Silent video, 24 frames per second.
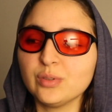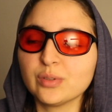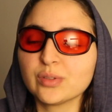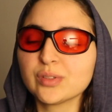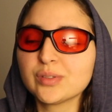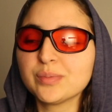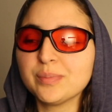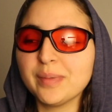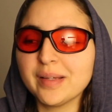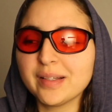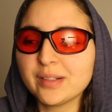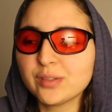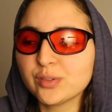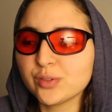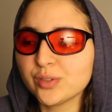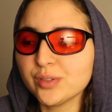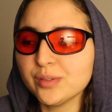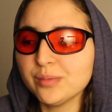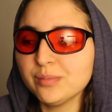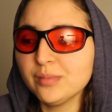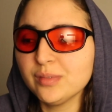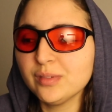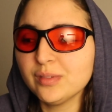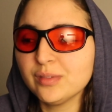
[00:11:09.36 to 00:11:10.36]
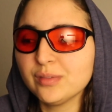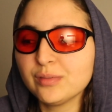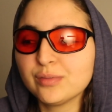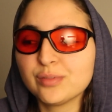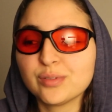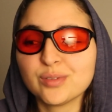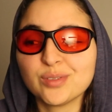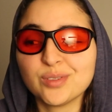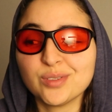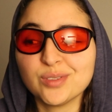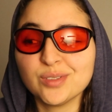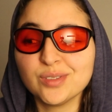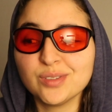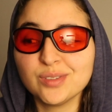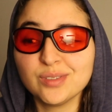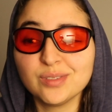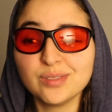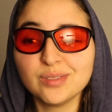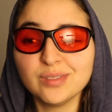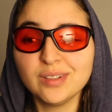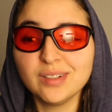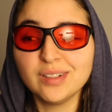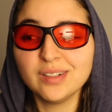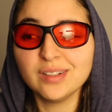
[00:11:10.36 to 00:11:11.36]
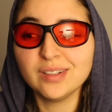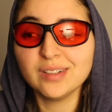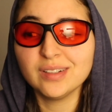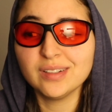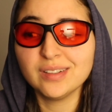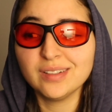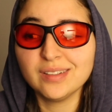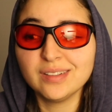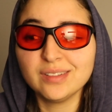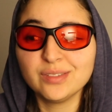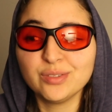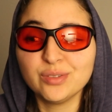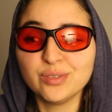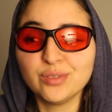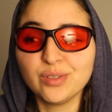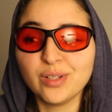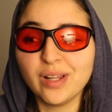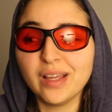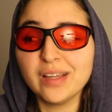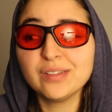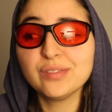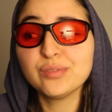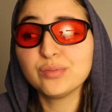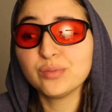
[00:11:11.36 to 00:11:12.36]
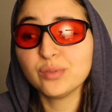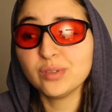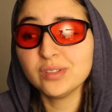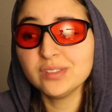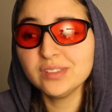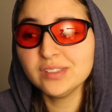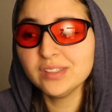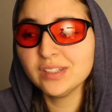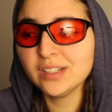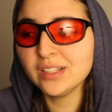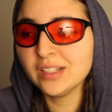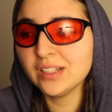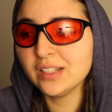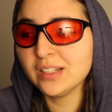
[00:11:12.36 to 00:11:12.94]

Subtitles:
spectrum for the life one,